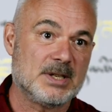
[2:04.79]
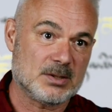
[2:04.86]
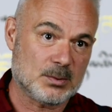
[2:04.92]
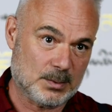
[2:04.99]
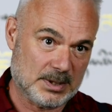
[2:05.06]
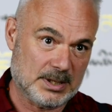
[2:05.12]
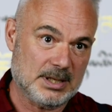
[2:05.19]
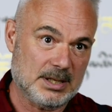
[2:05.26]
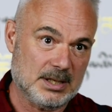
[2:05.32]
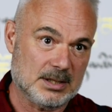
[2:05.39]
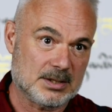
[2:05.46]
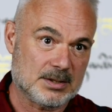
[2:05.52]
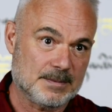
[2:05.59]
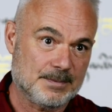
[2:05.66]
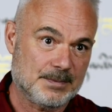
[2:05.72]
That's what it
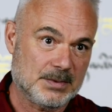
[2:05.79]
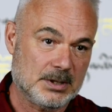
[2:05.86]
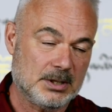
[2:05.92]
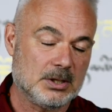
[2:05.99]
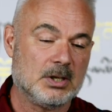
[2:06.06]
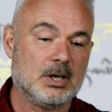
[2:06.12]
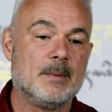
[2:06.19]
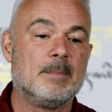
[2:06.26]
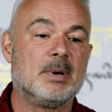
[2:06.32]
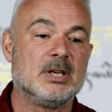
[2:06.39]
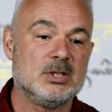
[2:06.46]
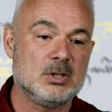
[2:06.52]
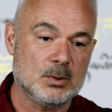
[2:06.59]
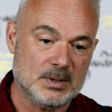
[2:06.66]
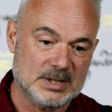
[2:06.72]
is. You know, and
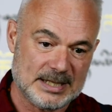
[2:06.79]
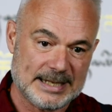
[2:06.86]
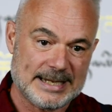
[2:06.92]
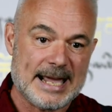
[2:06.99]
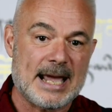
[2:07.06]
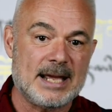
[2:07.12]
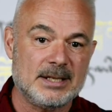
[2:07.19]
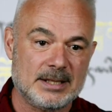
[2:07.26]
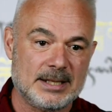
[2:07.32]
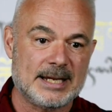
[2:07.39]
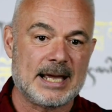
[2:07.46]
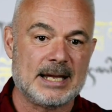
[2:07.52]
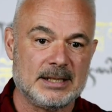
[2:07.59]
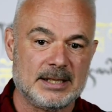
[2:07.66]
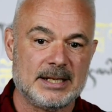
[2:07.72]
by doing it again and
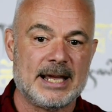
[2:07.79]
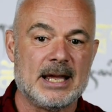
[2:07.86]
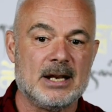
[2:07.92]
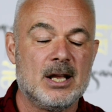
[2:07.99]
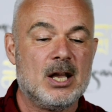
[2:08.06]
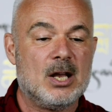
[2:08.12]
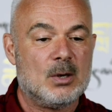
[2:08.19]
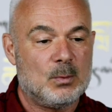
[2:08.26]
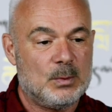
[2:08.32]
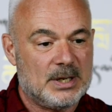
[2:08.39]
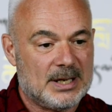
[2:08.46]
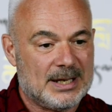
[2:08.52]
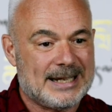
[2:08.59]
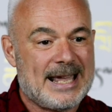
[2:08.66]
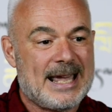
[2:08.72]
again and again, we
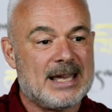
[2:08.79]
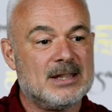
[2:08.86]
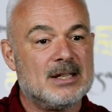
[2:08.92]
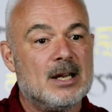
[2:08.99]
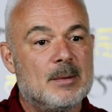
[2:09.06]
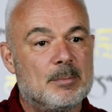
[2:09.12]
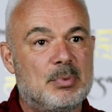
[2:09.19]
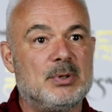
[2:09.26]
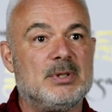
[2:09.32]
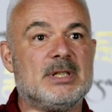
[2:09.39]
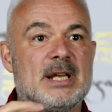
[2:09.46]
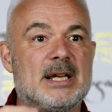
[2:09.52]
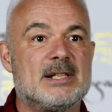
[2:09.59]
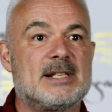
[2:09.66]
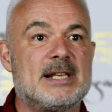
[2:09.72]
are again
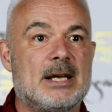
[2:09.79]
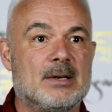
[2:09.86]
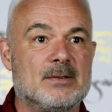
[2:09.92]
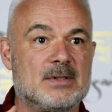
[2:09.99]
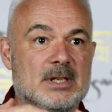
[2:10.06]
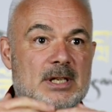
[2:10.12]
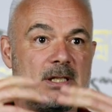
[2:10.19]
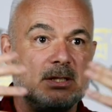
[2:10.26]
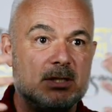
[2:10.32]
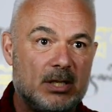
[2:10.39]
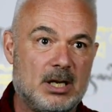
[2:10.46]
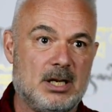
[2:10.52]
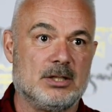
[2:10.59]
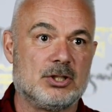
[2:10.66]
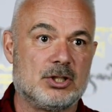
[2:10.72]
putting ourselves in
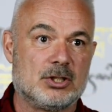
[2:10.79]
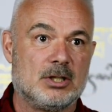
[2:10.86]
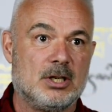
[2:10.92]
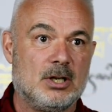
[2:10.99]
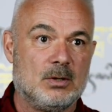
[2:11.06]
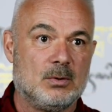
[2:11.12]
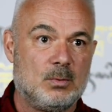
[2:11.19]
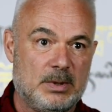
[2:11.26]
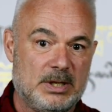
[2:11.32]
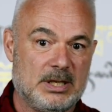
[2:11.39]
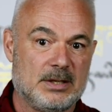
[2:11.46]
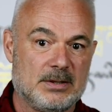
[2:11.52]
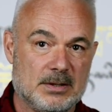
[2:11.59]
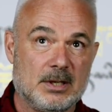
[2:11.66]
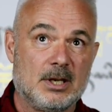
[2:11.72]
touch
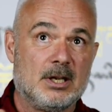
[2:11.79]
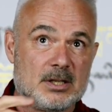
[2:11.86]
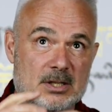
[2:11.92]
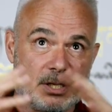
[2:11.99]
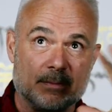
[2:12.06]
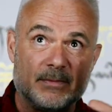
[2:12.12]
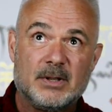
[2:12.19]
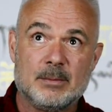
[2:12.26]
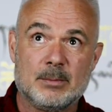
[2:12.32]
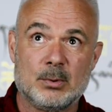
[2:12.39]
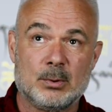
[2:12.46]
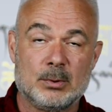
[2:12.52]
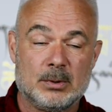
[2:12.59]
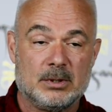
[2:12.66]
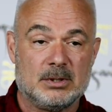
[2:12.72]
with something
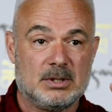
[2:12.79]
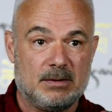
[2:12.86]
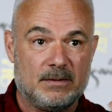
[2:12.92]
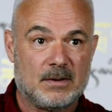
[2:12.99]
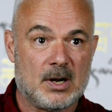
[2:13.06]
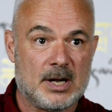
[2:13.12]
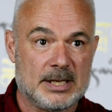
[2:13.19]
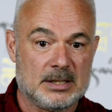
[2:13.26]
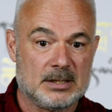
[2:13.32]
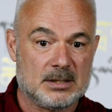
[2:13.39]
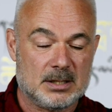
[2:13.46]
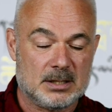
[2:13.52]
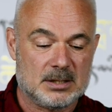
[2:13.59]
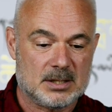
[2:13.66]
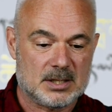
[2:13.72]
more divine
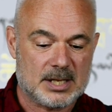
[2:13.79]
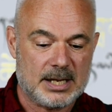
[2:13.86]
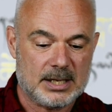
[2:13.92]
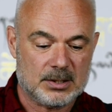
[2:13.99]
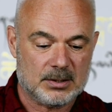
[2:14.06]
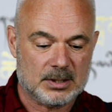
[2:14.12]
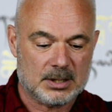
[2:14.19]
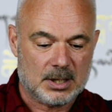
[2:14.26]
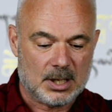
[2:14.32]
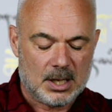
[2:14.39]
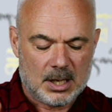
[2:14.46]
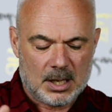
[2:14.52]
and, and sacred.